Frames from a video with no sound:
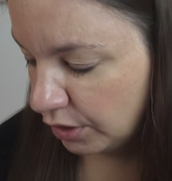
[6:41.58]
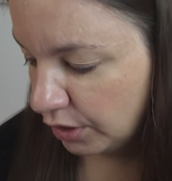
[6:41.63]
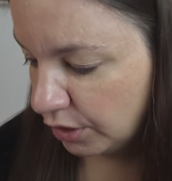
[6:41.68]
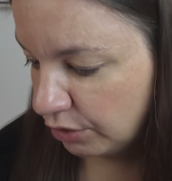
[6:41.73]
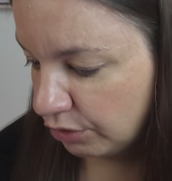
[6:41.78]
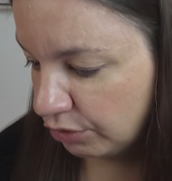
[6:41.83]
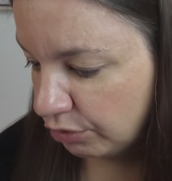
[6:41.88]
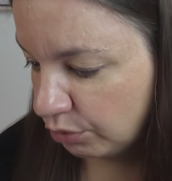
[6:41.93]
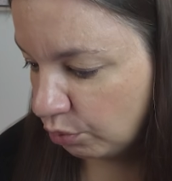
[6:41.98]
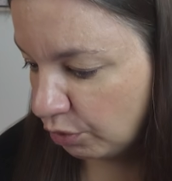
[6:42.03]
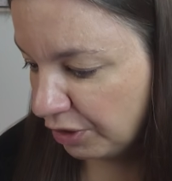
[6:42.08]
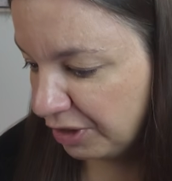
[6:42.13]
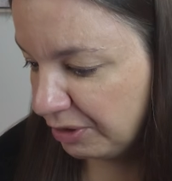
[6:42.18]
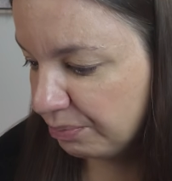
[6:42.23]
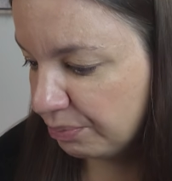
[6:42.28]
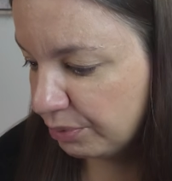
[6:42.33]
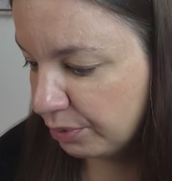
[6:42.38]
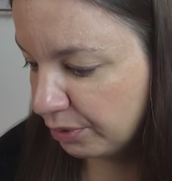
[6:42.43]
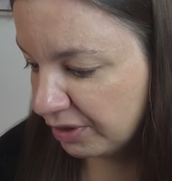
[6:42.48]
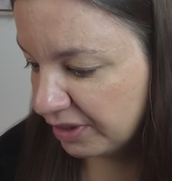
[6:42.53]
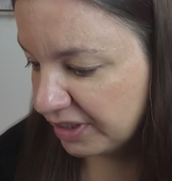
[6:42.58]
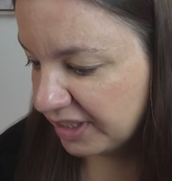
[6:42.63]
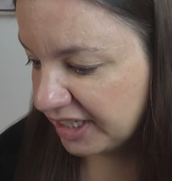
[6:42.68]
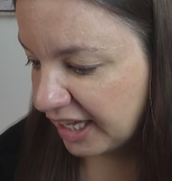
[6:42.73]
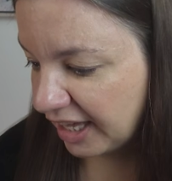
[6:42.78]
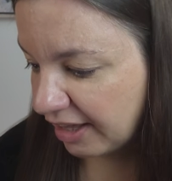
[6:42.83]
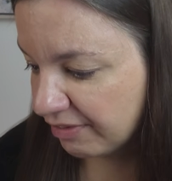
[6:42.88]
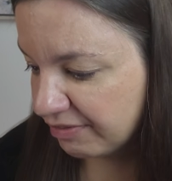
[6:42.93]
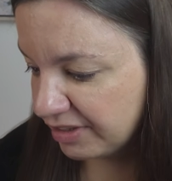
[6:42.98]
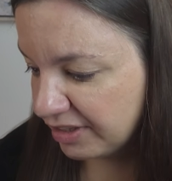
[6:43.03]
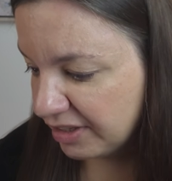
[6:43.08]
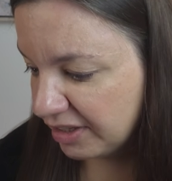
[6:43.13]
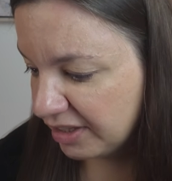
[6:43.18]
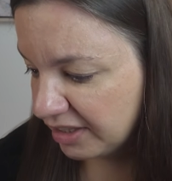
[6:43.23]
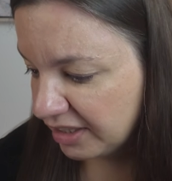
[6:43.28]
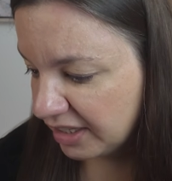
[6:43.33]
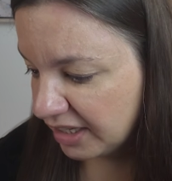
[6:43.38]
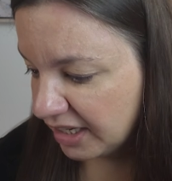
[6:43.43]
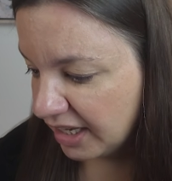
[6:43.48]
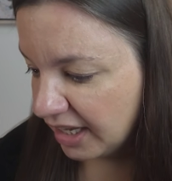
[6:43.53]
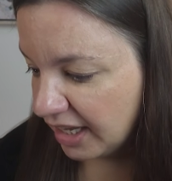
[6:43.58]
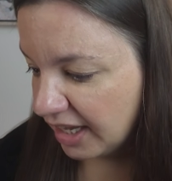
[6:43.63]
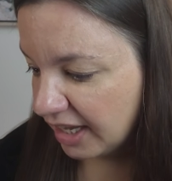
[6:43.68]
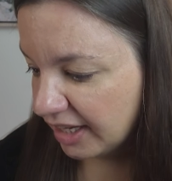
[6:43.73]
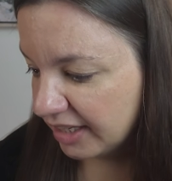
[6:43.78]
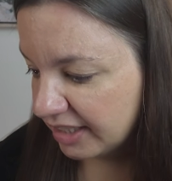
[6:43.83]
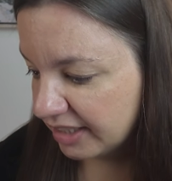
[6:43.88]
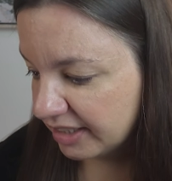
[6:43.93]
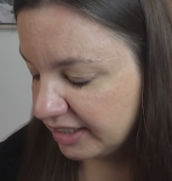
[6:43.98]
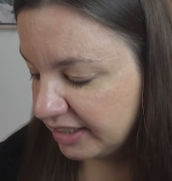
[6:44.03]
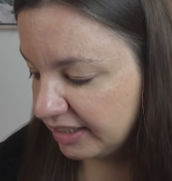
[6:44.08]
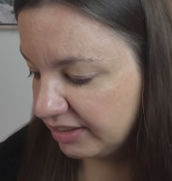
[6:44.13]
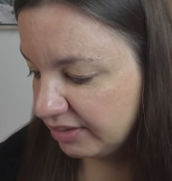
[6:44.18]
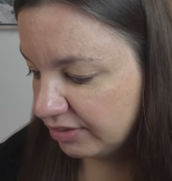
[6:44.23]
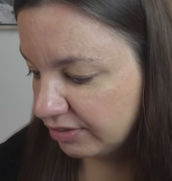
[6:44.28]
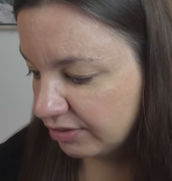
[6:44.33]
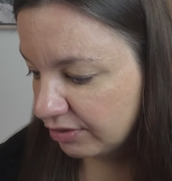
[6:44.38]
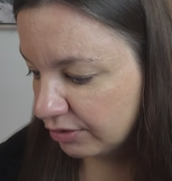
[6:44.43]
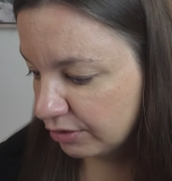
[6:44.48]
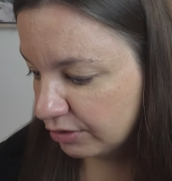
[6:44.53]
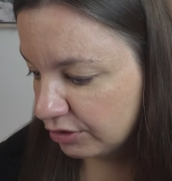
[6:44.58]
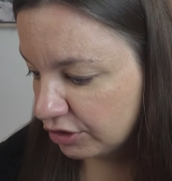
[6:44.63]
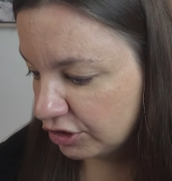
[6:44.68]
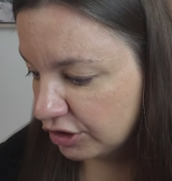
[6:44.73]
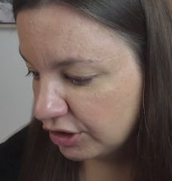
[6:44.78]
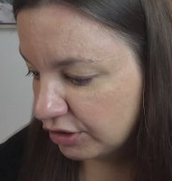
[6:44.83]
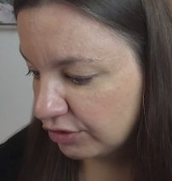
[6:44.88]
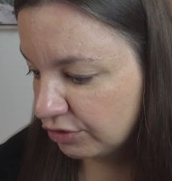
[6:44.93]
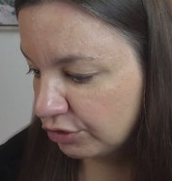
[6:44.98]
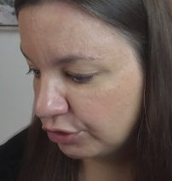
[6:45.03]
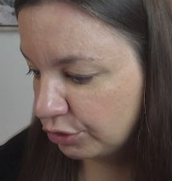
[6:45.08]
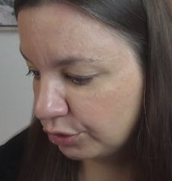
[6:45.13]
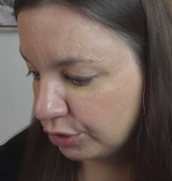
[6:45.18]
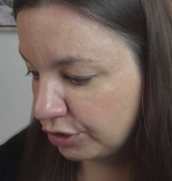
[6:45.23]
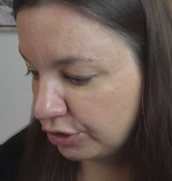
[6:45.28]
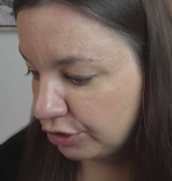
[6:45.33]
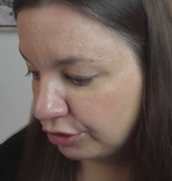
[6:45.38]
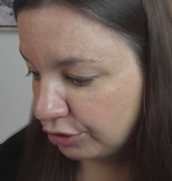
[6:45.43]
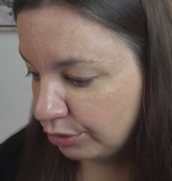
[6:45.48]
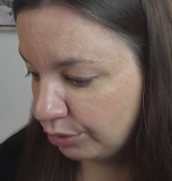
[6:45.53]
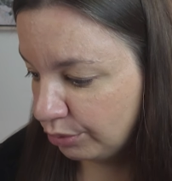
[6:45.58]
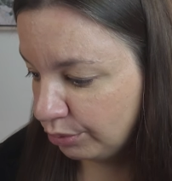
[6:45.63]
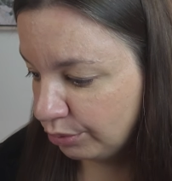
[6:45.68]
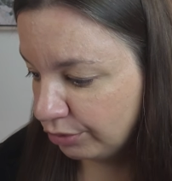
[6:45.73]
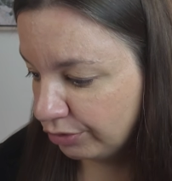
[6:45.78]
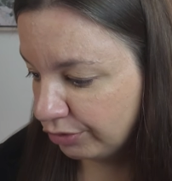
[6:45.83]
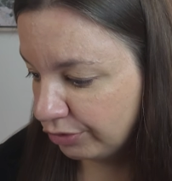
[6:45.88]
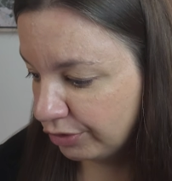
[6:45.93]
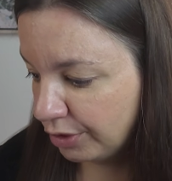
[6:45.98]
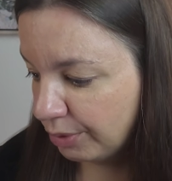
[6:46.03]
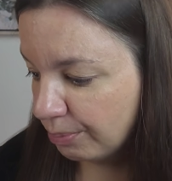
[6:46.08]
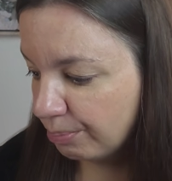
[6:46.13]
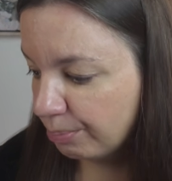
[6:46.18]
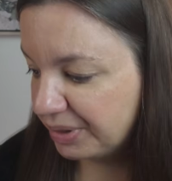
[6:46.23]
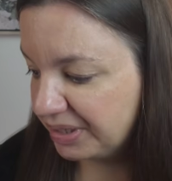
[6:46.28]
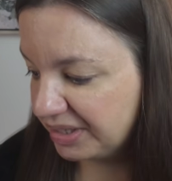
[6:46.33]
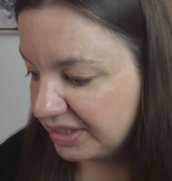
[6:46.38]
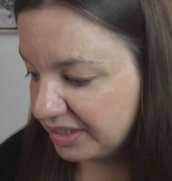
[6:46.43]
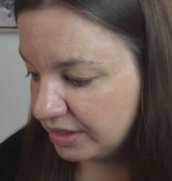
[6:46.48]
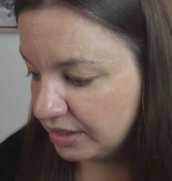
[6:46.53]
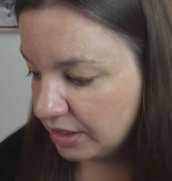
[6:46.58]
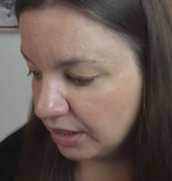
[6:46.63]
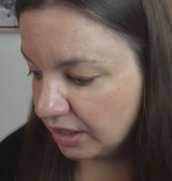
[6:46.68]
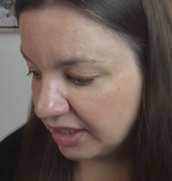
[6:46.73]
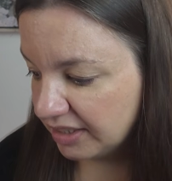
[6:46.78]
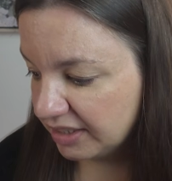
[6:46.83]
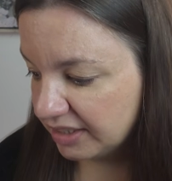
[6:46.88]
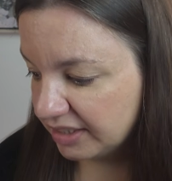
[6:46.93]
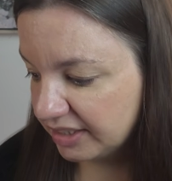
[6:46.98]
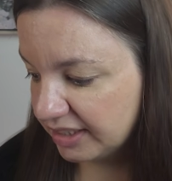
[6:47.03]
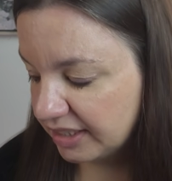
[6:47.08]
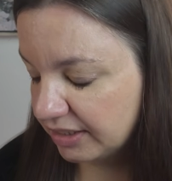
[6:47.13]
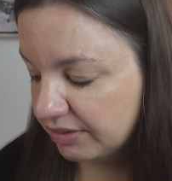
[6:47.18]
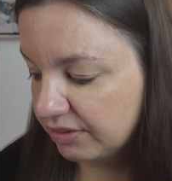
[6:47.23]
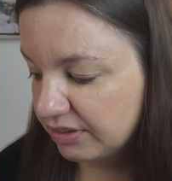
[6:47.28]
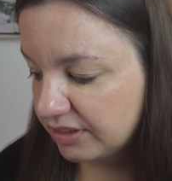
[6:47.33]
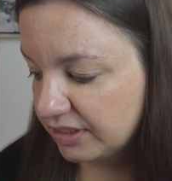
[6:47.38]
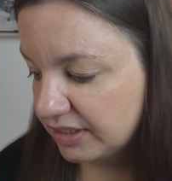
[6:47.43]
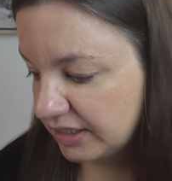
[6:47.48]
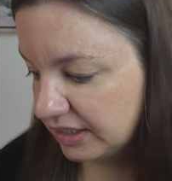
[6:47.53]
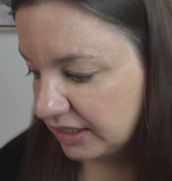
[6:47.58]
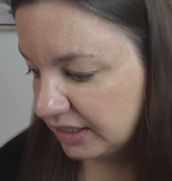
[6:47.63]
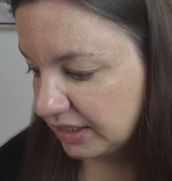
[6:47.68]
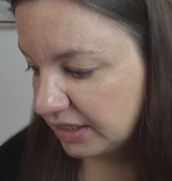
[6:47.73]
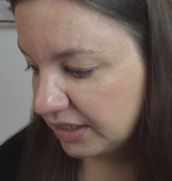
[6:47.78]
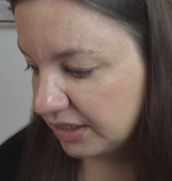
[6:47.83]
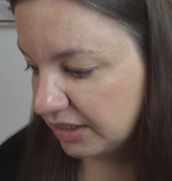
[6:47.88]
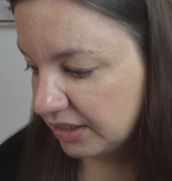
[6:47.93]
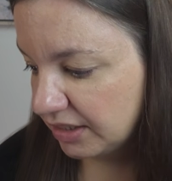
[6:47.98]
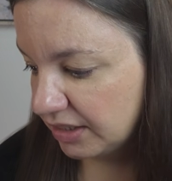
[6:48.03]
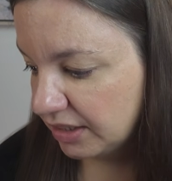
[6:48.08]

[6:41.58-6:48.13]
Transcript: So one important caveat, a clean search is good news, but not a guarantee.